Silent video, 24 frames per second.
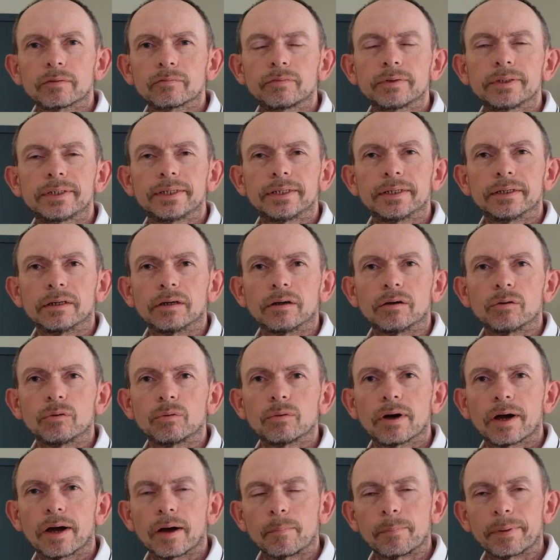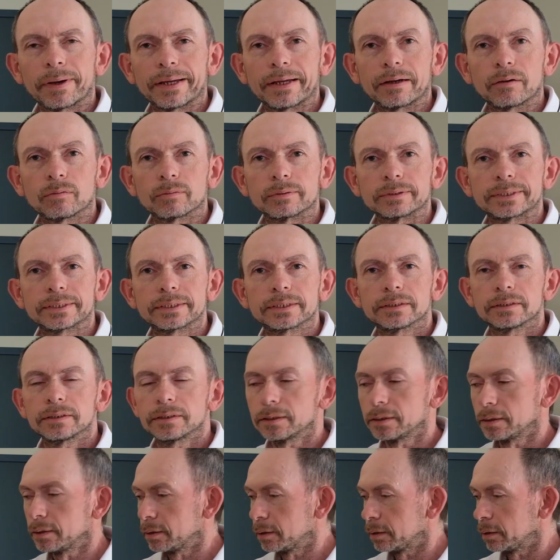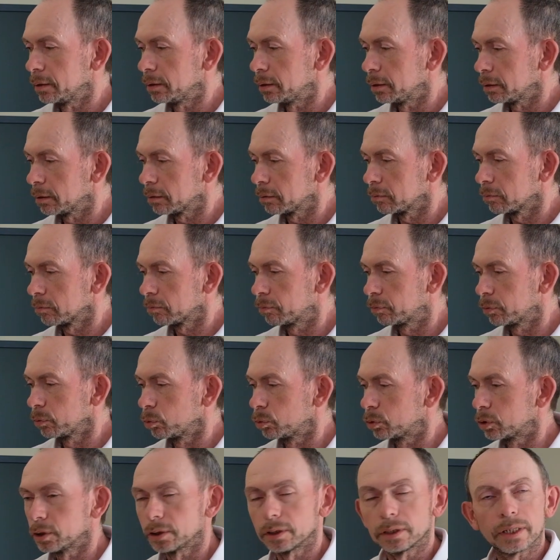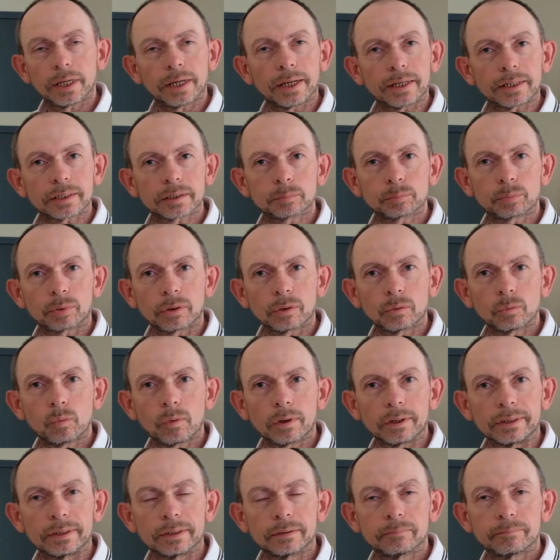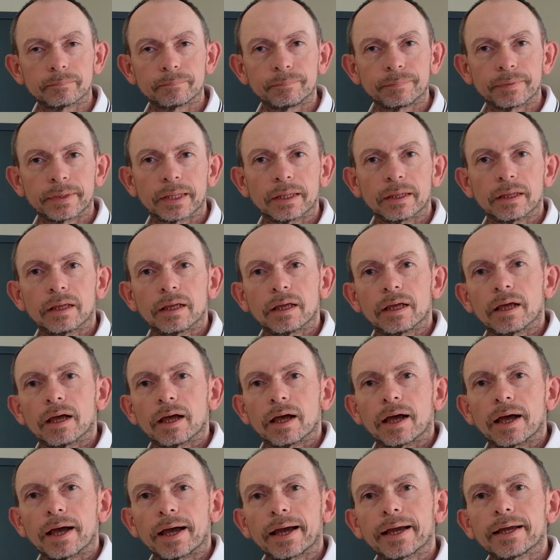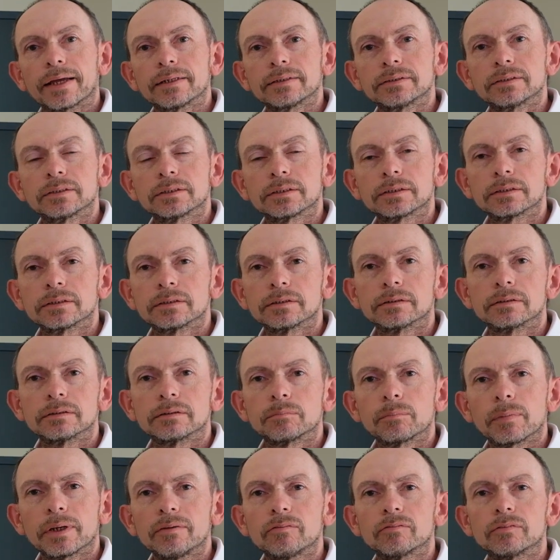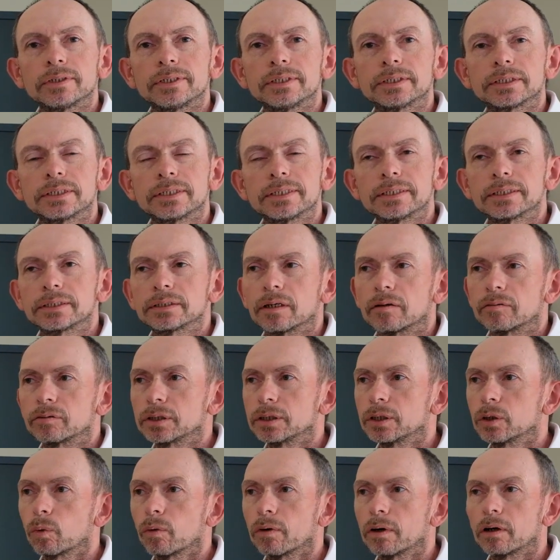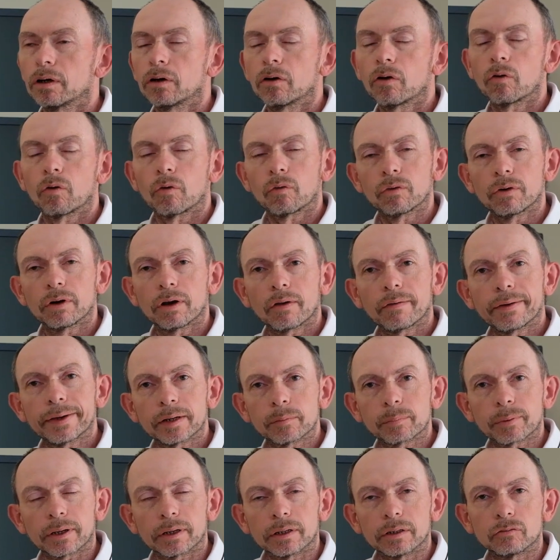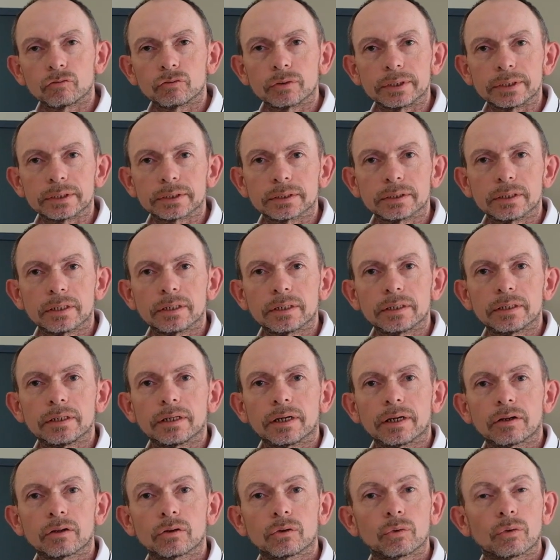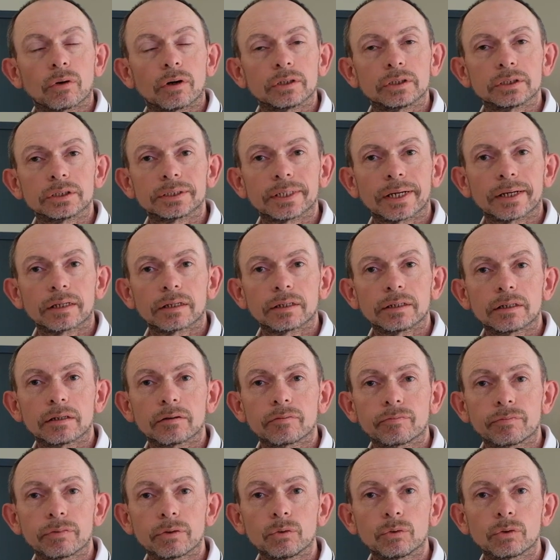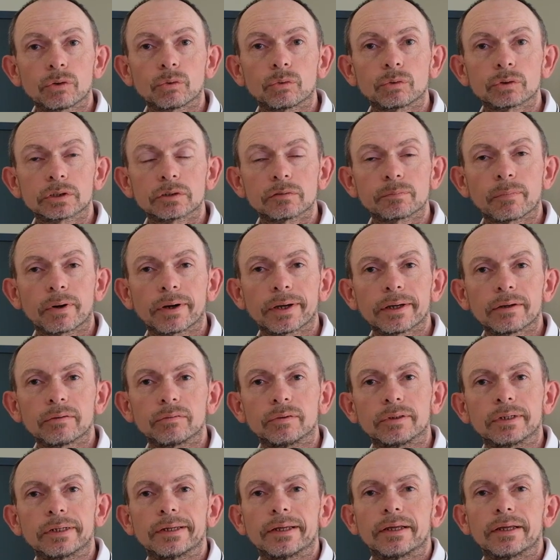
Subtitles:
video about the Fuji X-Pro1, and the main reason is that I've seen quite a lot online about it recently, and I thought I'd just add in a few thoughts of my own.